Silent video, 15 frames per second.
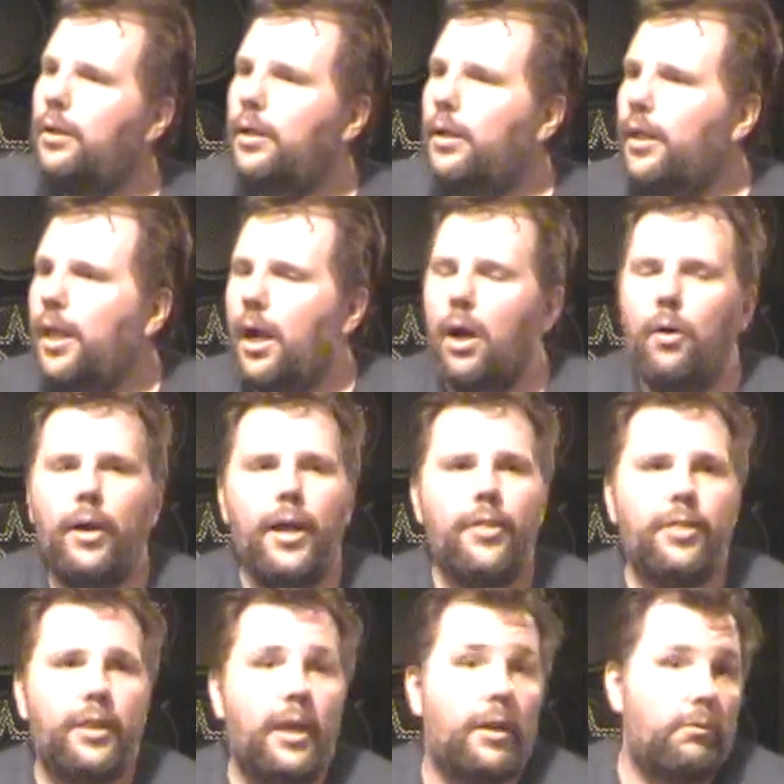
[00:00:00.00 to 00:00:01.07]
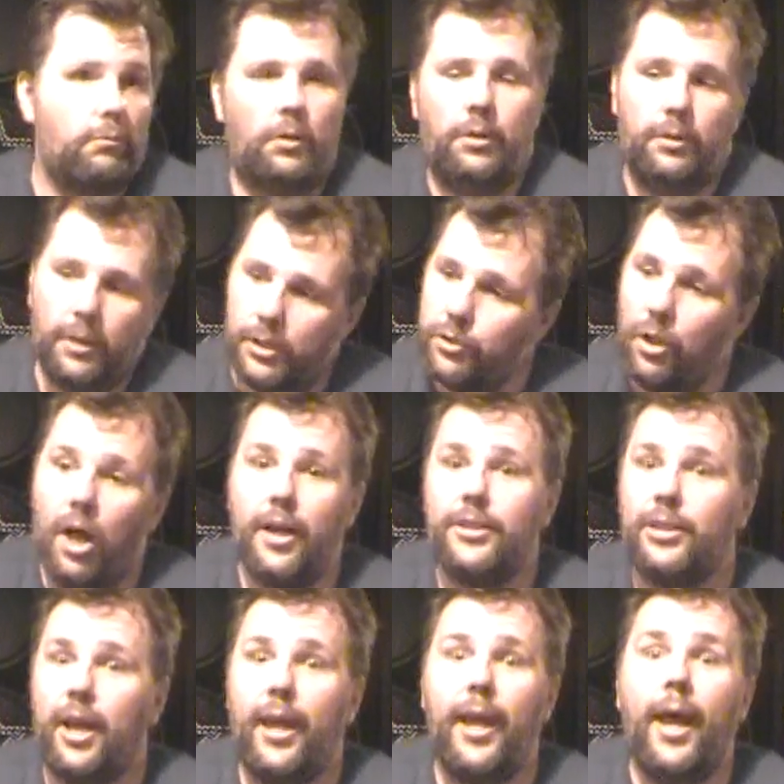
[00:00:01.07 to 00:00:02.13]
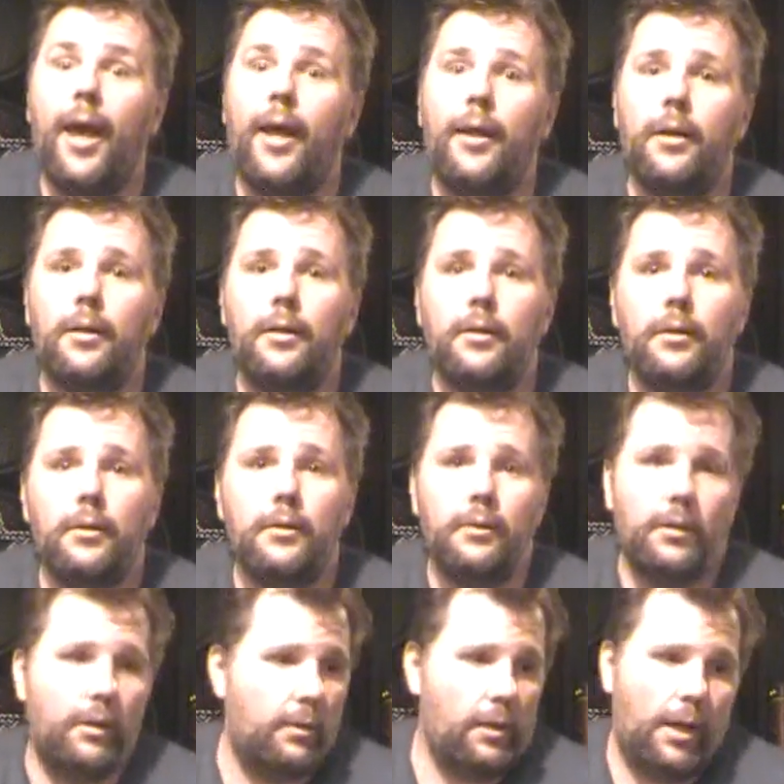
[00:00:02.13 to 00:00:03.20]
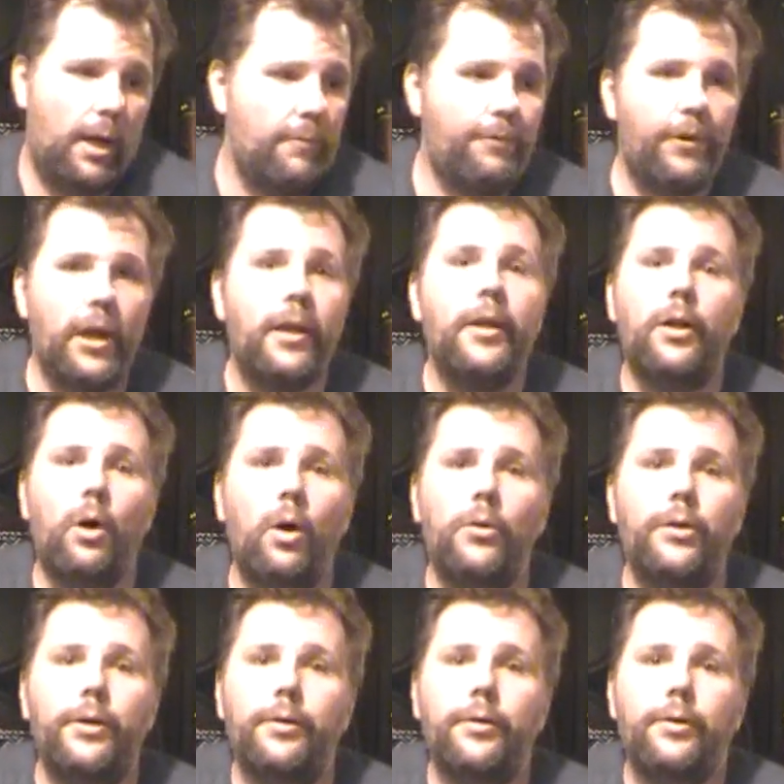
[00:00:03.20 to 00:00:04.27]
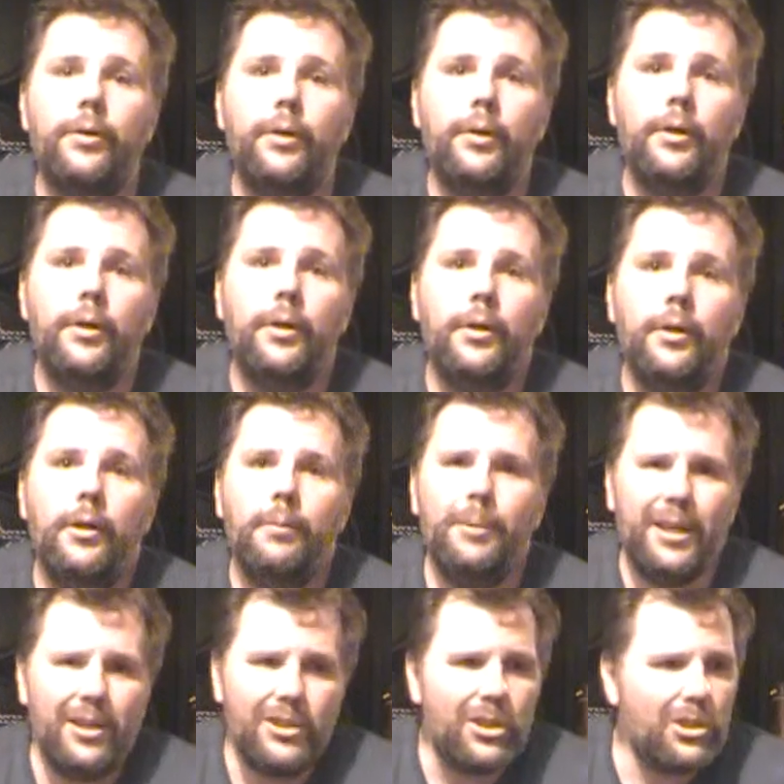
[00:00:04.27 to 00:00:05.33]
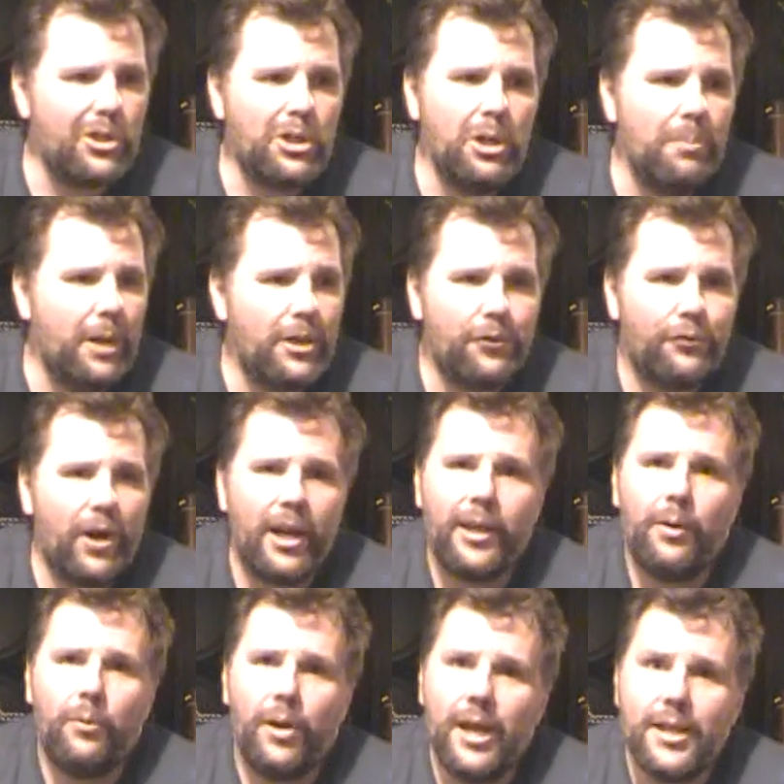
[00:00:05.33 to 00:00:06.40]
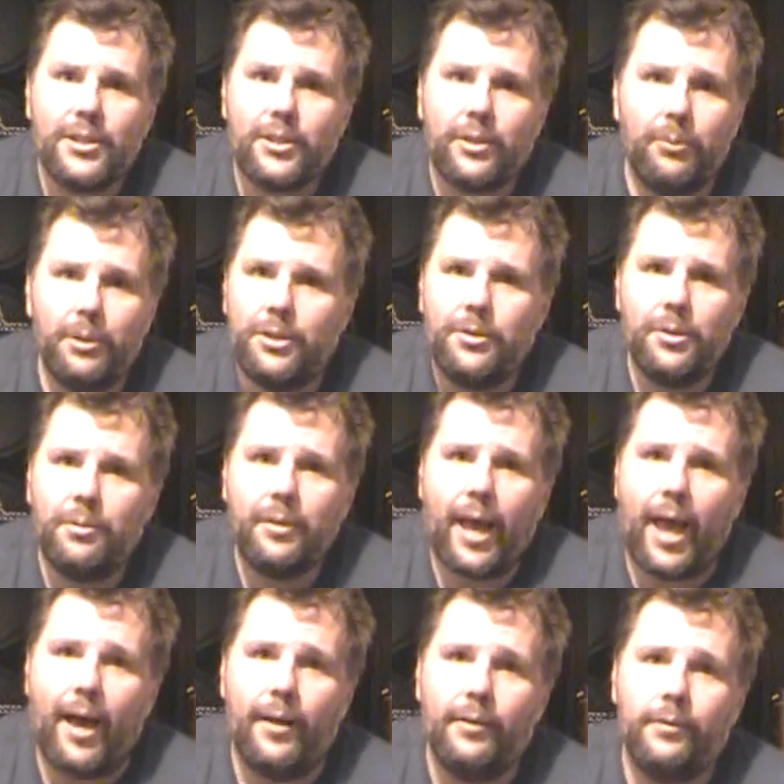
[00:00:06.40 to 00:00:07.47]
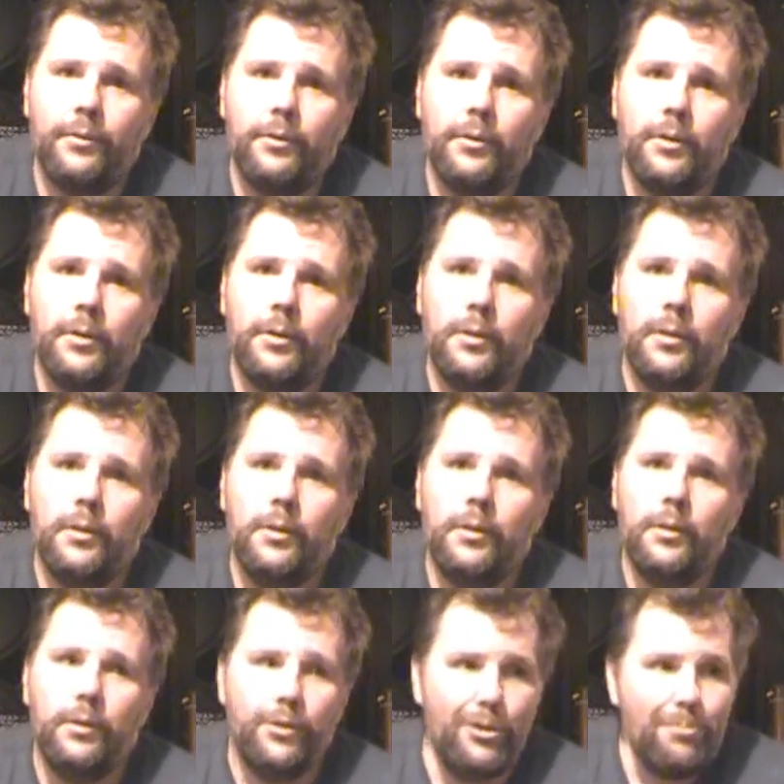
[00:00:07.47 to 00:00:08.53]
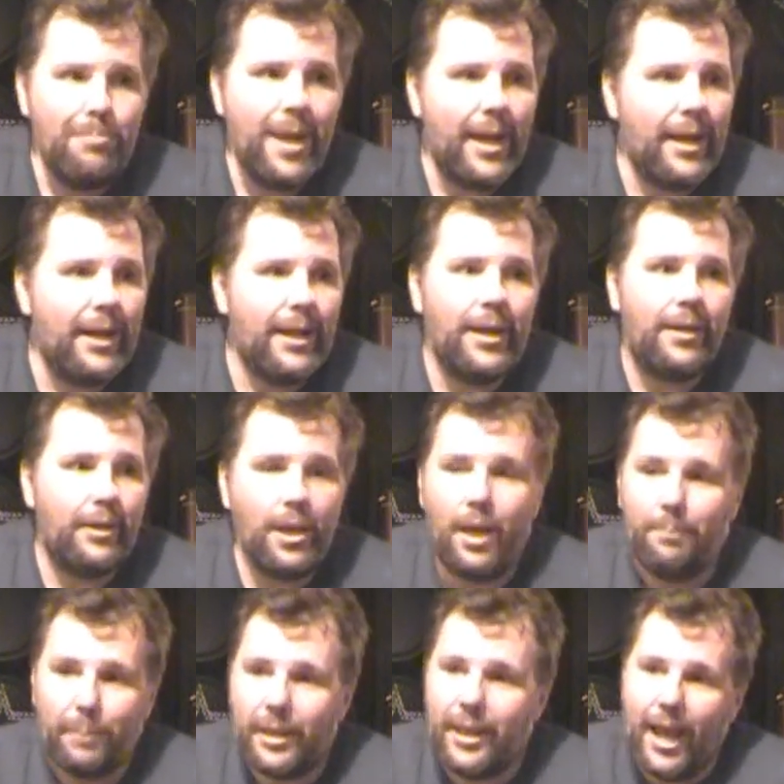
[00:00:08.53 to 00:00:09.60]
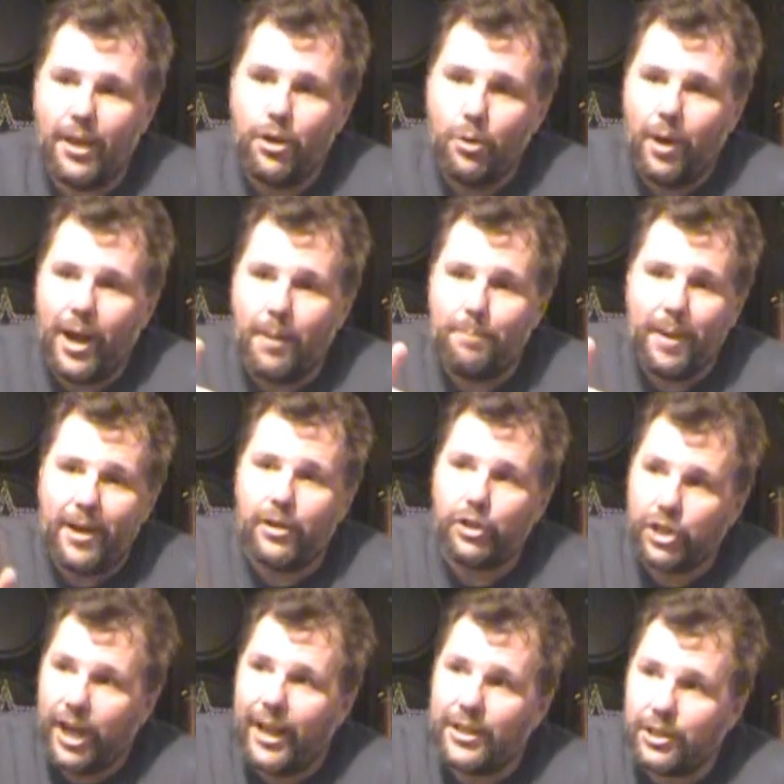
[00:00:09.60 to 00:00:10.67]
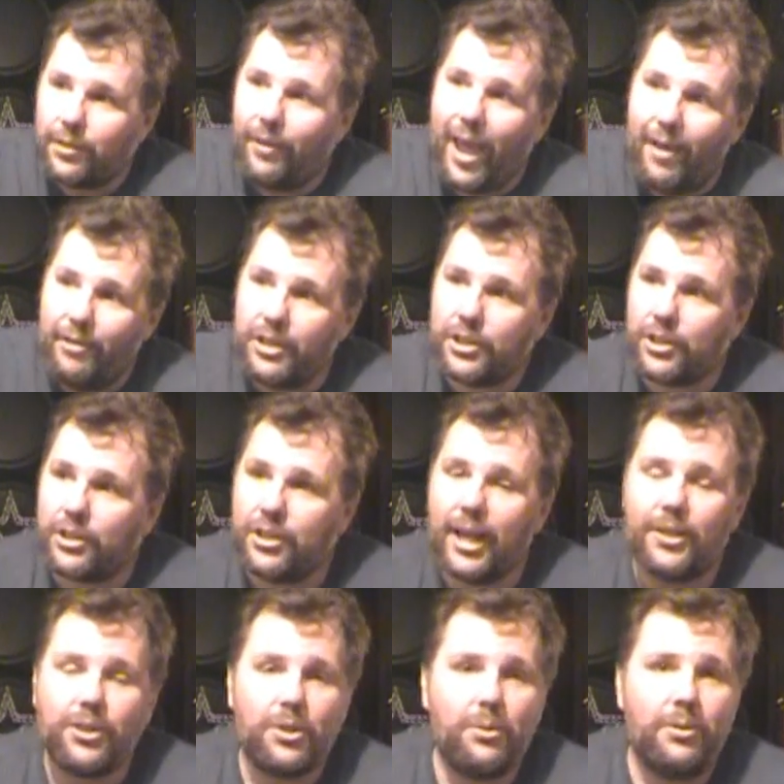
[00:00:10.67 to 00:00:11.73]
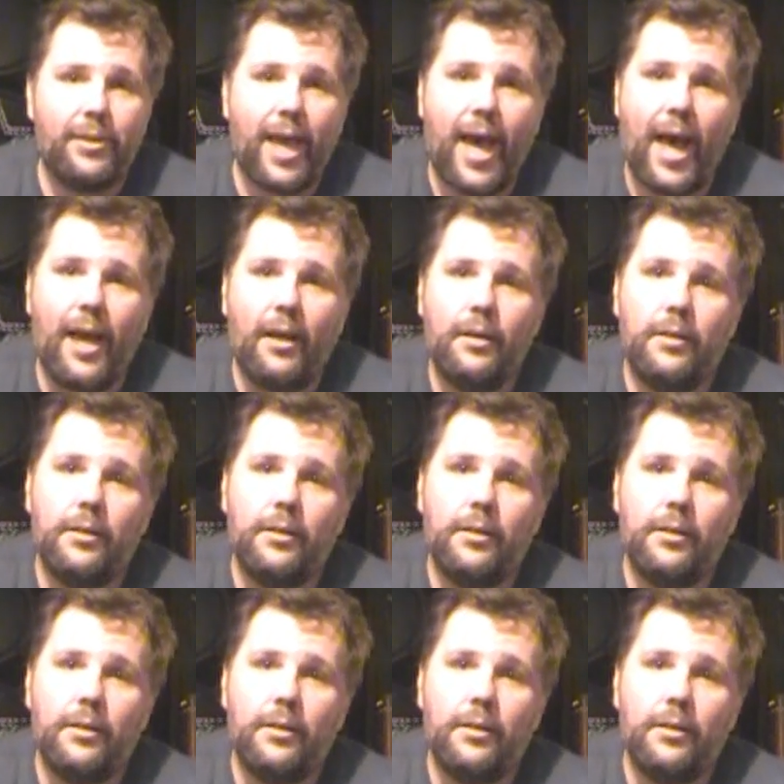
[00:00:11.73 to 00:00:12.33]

And think, as long as I hit, I'm fucking golden. Because it's too much fucking risk. You wouldn't do that. You made it in, but yet you had a better chance of having success doing that